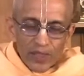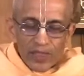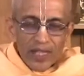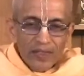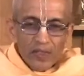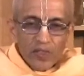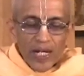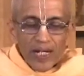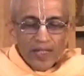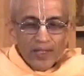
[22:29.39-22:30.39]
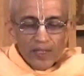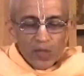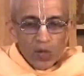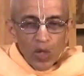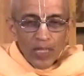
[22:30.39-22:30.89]
this understanding,
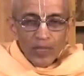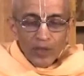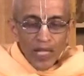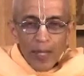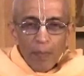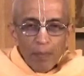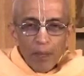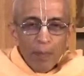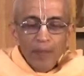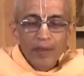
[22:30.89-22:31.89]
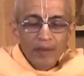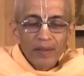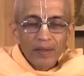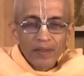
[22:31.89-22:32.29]
this knowledge, I am Brahman,